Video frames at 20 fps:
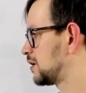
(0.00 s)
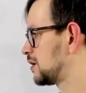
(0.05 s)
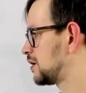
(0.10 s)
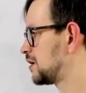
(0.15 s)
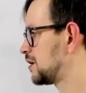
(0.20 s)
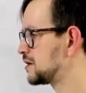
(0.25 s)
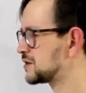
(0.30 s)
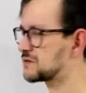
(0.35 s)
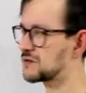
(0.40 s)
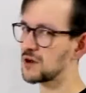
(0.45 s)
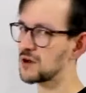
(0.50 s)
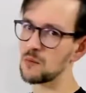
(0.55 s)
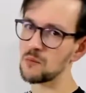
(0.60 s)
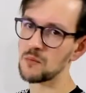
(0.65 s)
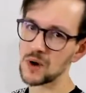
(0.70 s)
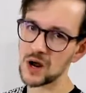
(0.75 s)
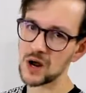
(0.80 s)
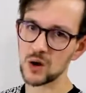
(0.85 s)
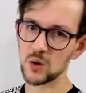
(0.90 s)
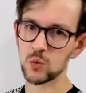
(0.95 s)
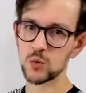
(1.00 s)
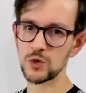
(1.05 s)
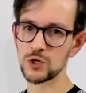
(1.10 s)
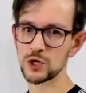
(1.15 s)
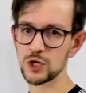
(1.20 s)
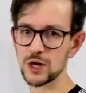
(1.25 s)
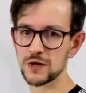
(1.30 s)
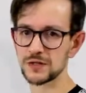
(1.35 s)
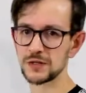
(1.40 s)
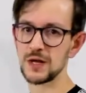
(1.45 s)
is there a path
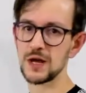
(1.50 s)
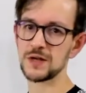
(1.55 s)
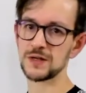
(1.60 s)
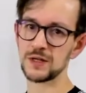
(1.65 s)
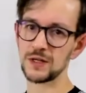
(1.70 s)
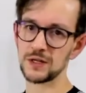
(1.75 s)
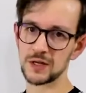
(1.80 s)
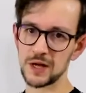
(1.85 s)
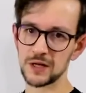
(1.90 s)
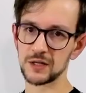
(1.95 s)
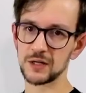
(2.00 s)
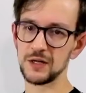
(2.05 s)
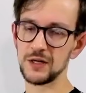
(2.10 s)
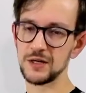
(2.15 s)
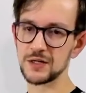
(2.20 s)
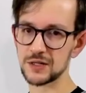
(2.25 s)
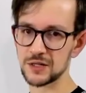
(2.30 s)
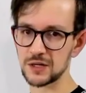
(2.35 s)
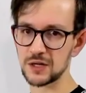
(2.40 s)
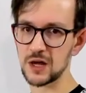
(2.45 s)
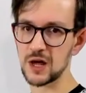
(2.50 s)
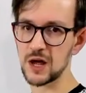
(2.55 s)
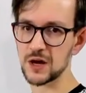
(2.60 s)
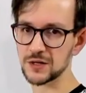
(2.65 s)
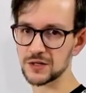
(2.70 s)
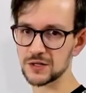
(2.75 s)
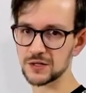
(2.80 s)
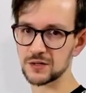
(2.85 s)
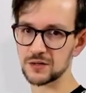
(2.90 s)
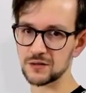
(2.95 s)
which has length at least
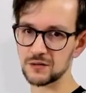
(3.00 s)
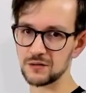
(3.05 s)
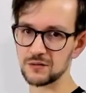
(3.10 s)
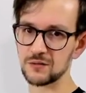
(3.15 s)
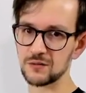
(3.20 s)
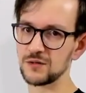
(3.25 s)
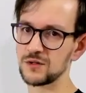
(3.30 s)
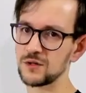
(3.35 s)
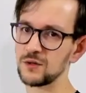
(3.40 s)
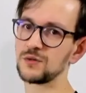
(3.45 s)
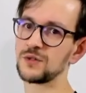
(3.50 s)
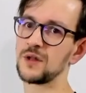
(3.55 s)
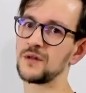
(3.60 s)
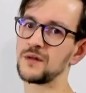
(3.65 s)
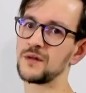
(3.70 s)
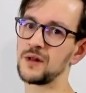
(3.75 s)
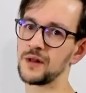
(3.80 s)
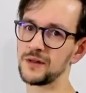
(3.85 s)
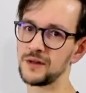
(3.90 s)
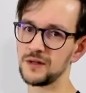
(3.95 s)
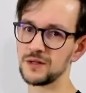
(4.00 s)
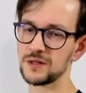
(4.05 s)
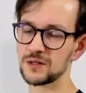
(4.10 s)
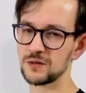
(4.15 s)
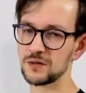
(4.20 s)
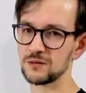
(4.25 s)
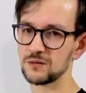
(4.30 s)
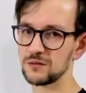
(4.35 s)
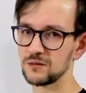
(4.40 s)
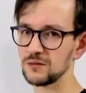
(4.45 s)
x? So something like this.
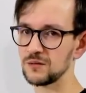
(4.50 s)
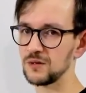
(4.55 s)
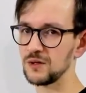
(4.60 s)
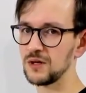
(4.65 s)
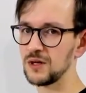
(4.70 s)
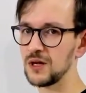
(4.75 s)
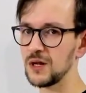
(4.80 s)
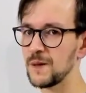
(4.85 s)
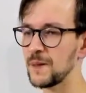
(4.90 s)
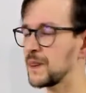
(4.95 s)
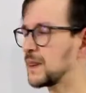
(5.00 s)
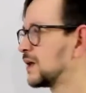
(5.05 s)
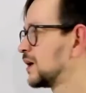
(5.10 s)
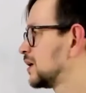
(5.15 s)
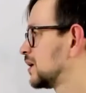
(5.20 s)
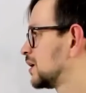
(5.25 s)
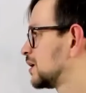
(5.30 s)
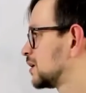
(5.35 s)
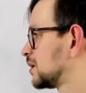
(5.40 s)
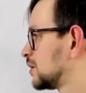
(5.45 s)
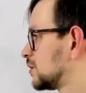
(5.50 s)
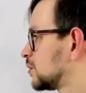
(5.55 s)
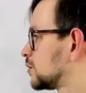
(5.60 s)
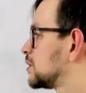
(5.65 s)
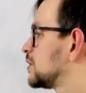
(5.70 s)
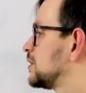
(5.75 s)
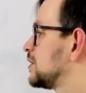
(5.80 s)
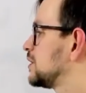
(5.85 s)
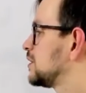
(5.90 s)
So,